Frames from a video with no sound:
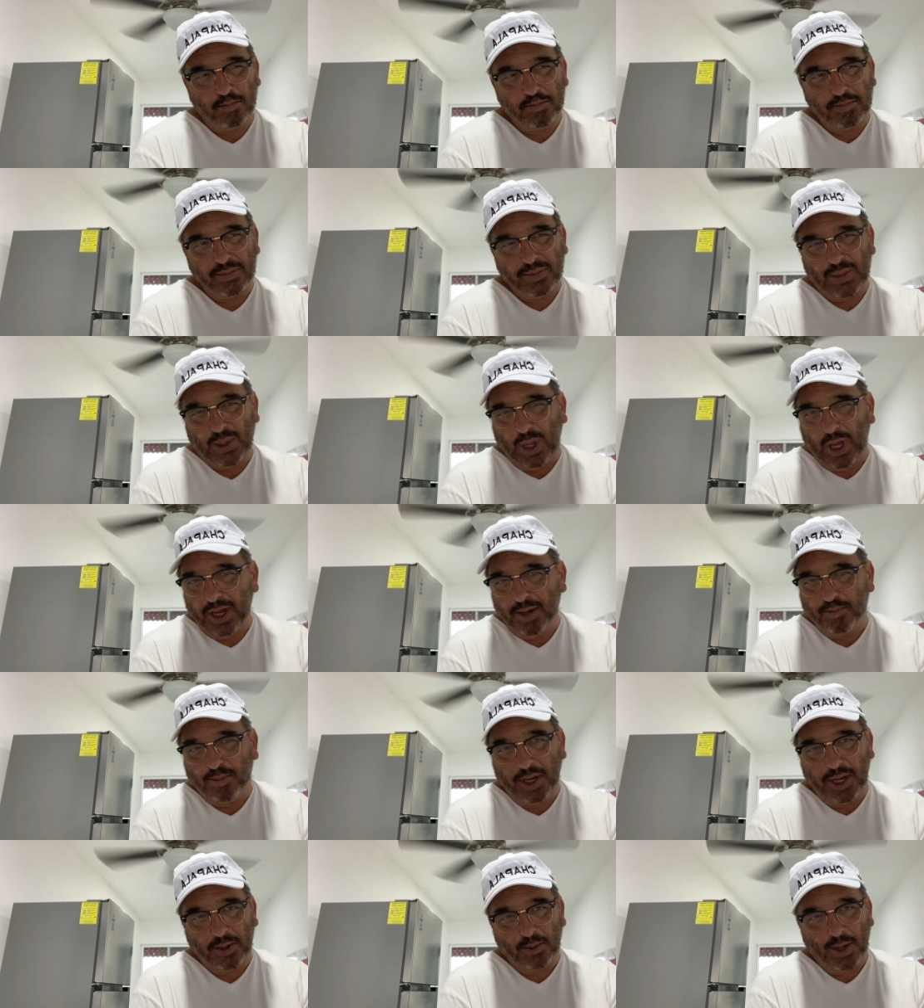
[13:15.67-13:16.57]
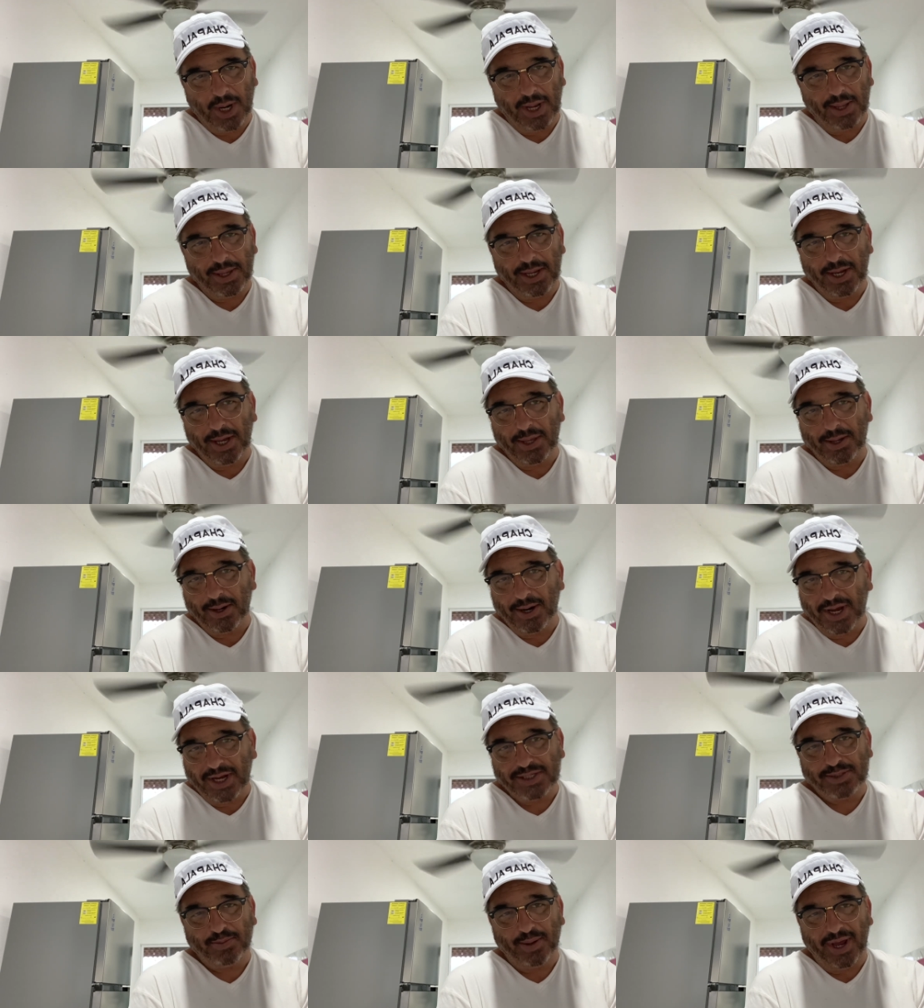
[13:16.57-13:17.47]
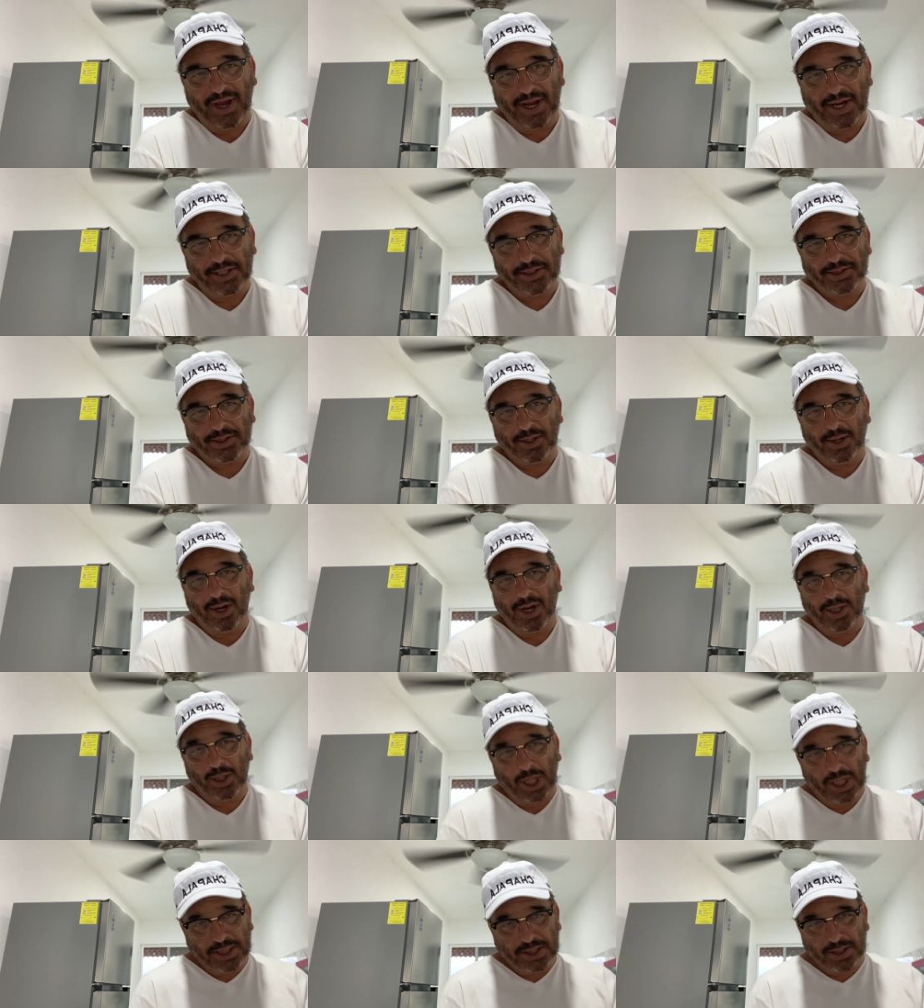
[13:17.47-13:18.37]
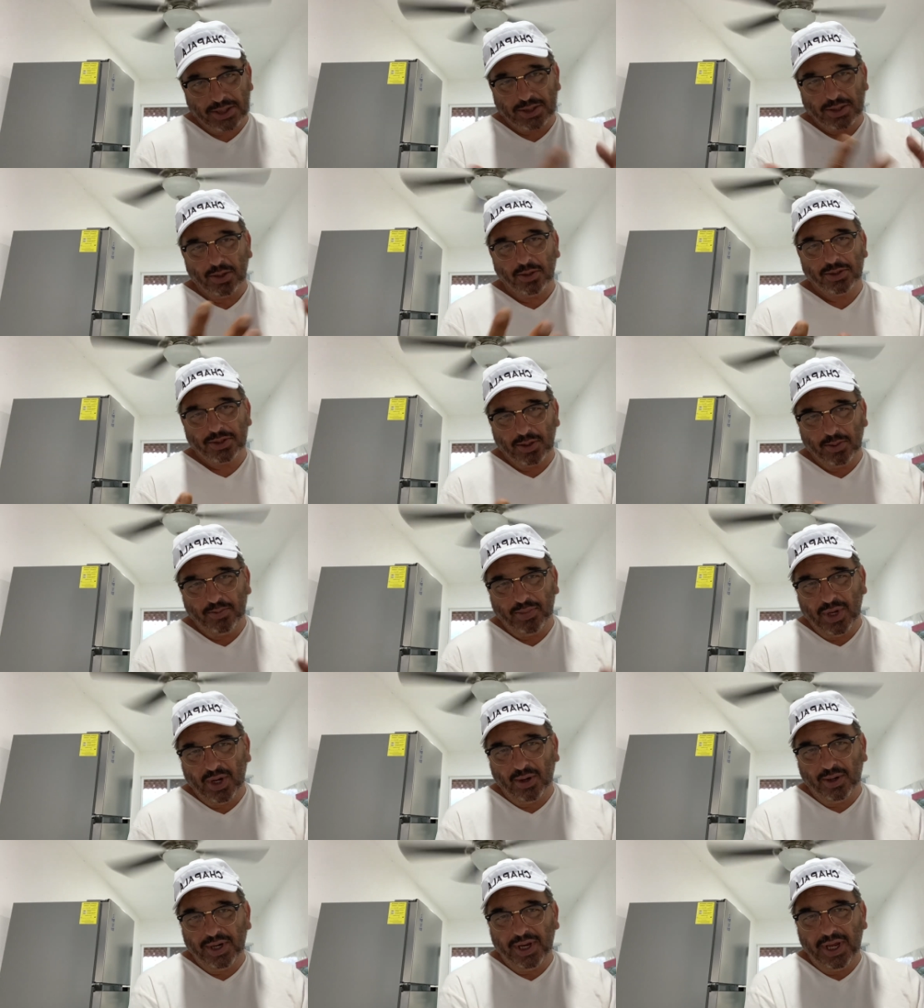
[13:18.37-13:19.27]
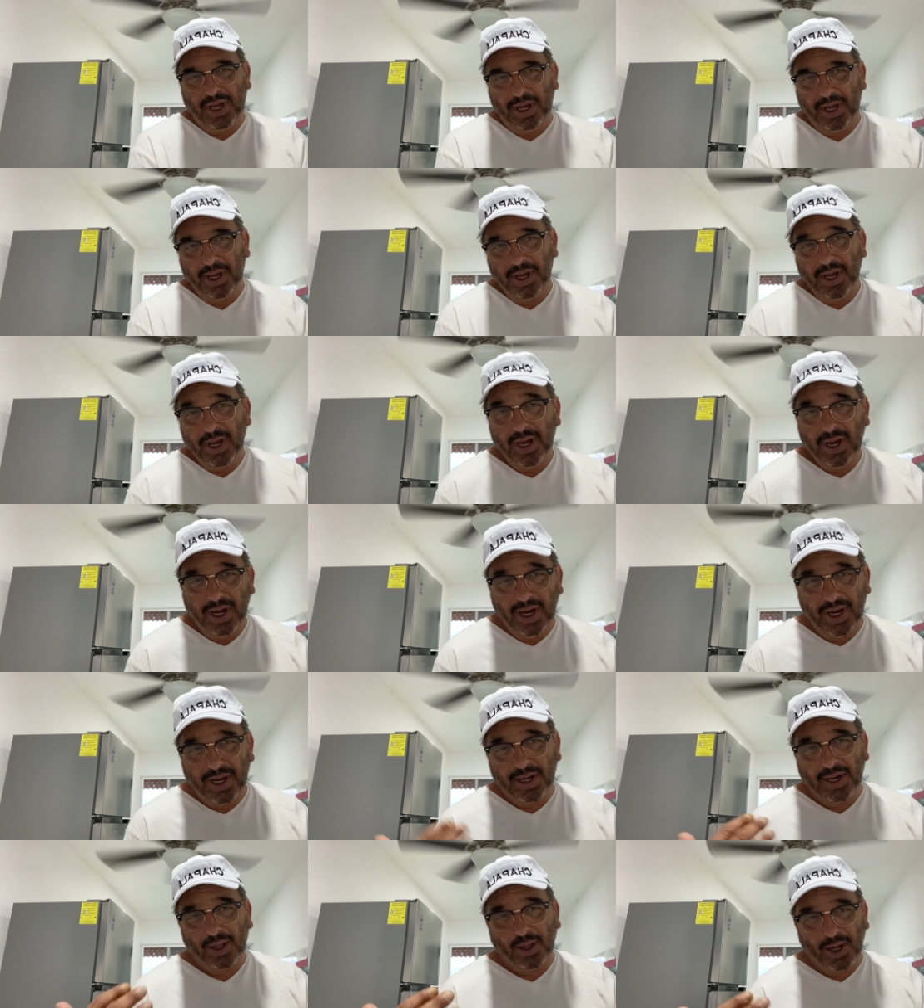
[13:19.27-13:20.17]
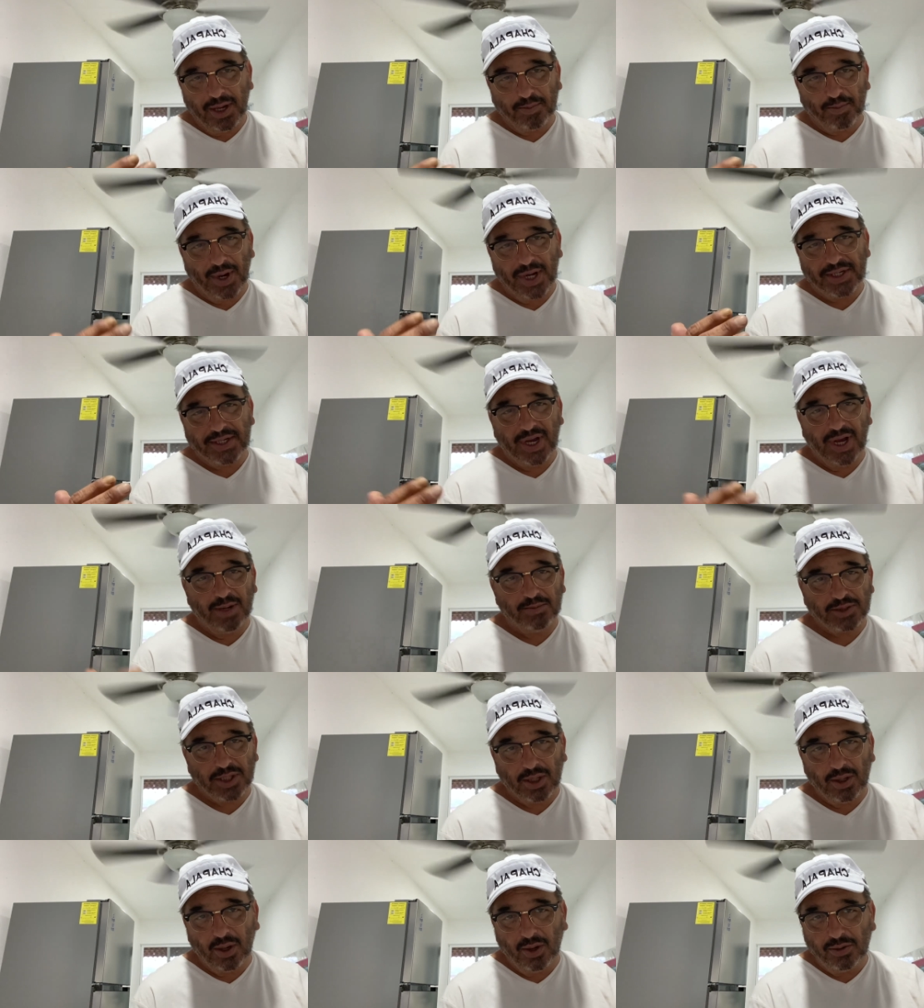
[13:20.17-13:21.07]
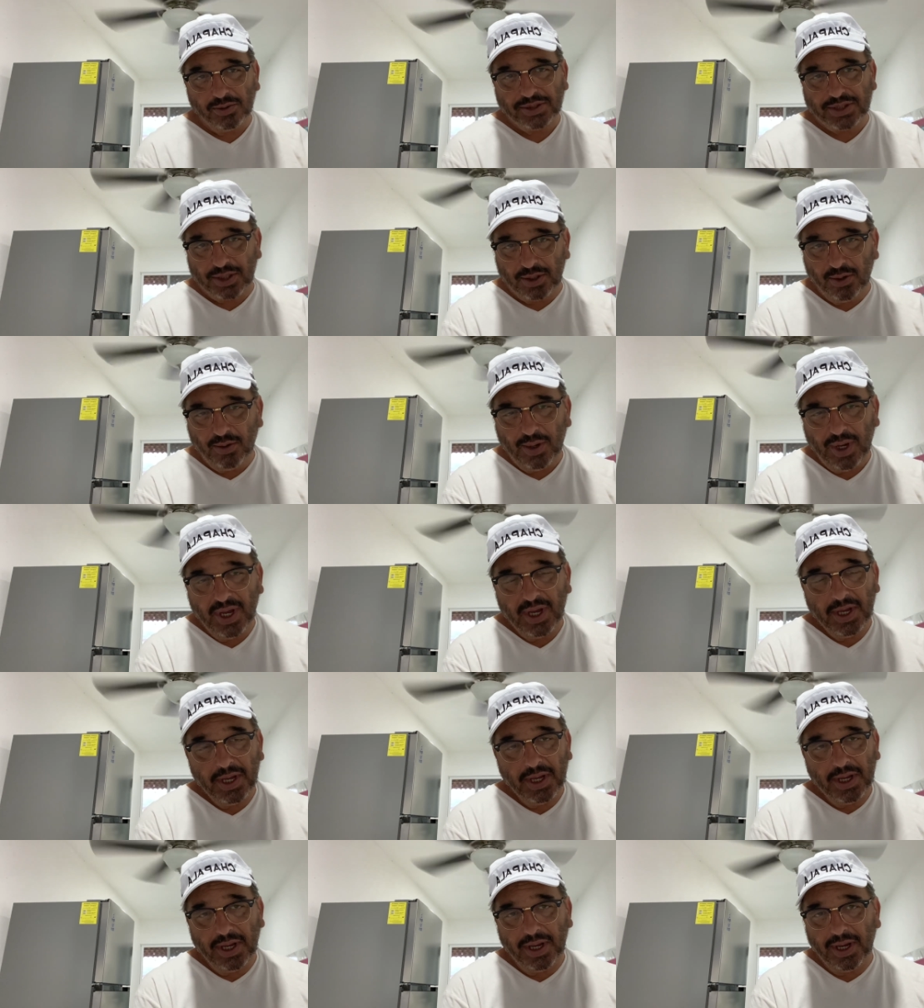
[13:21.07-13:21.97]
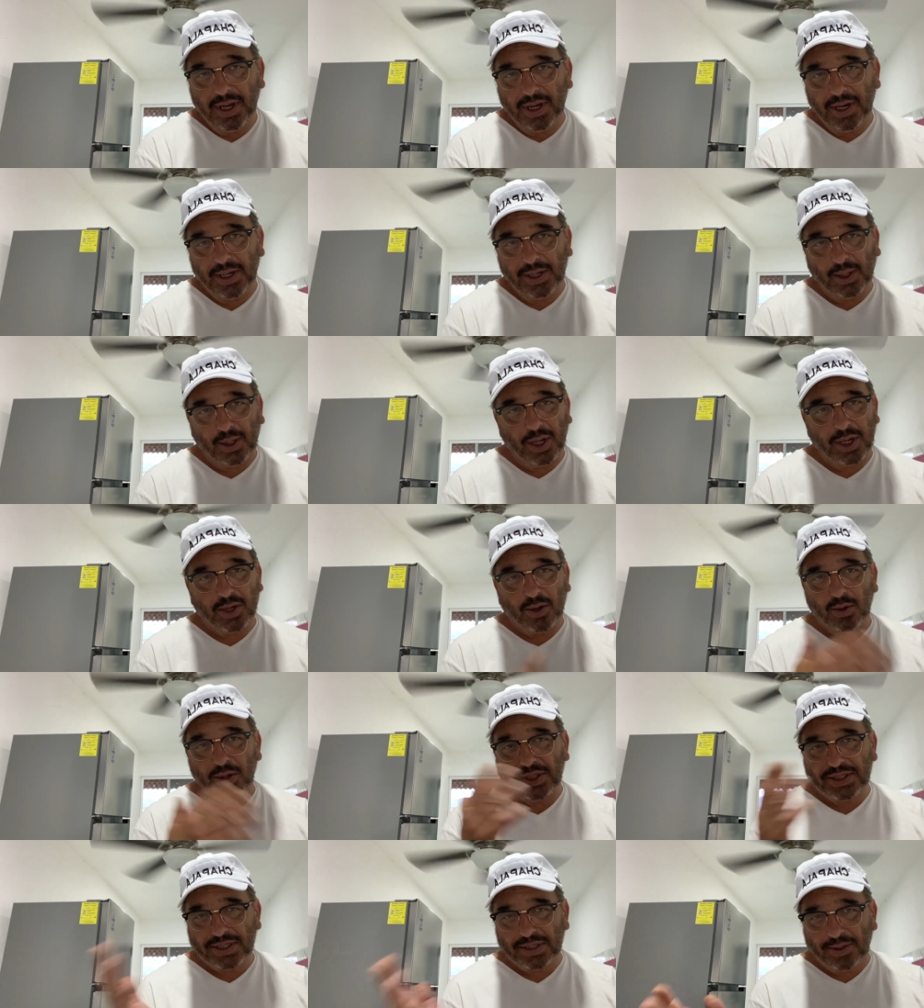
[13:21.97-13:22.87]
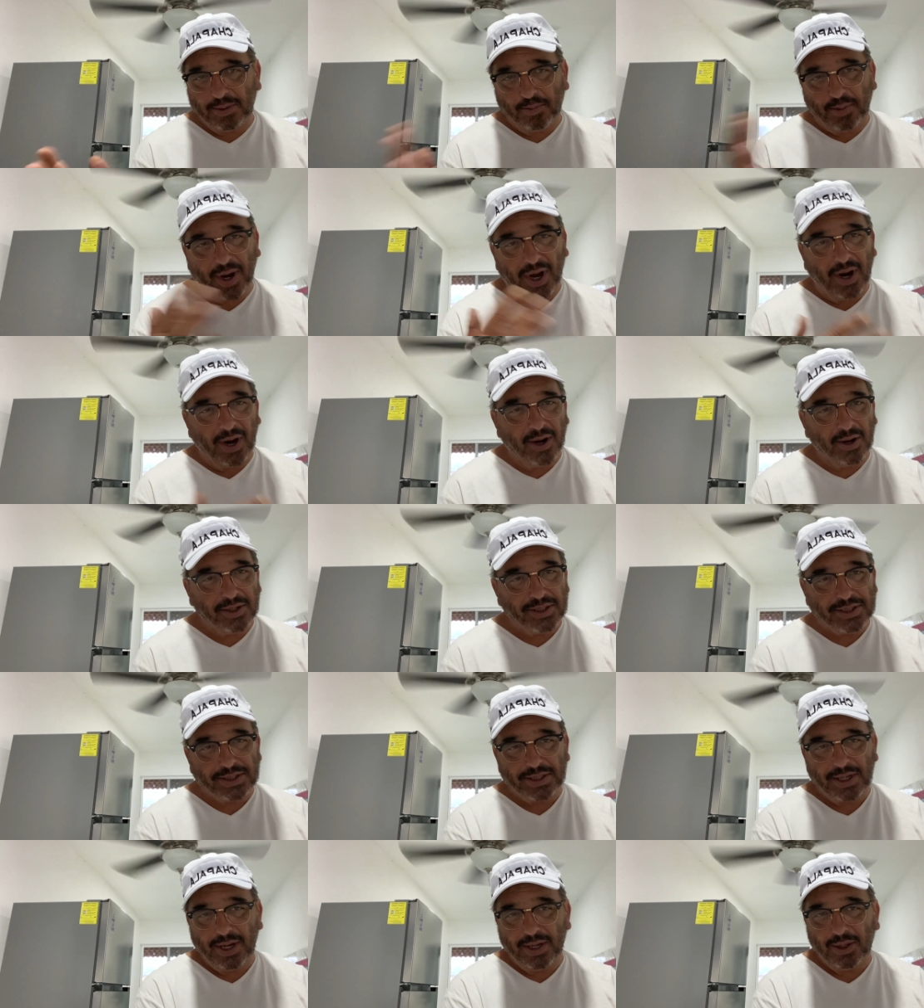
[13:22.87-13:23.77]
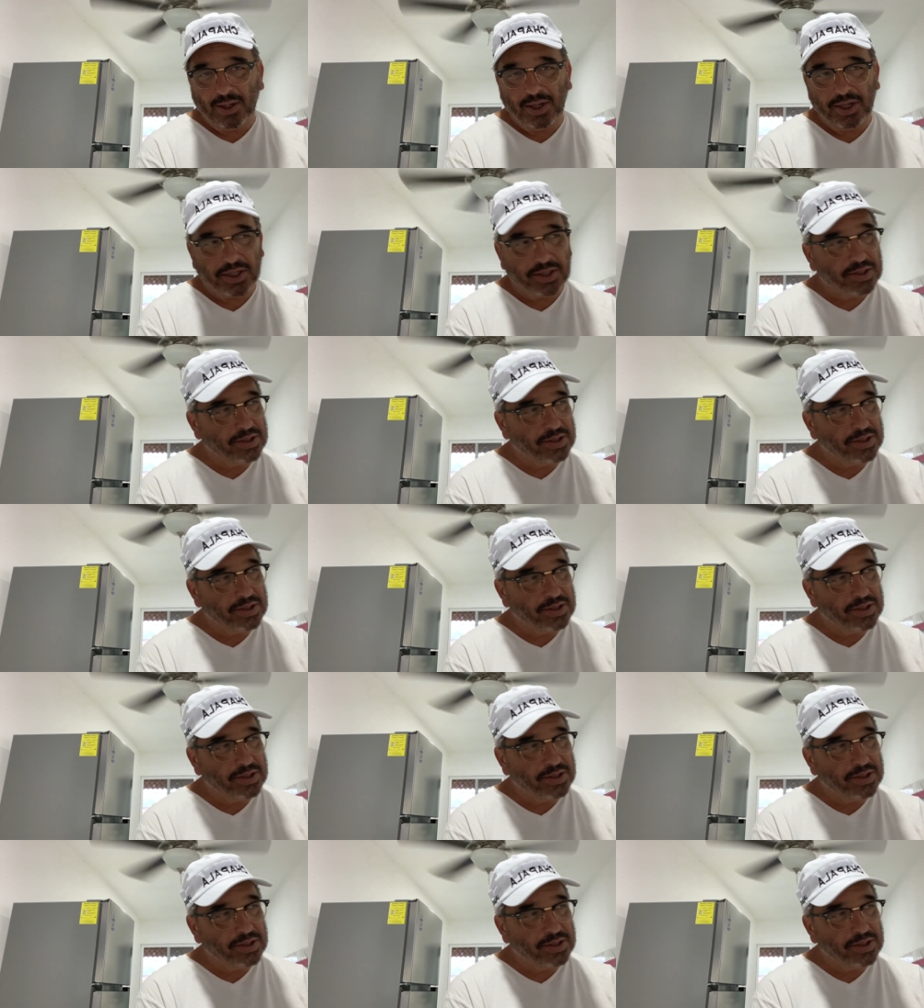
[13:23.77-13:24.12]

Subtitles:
like being around the other expats. I like the sociability, and I like my times alone too. And I like going to the parks. I like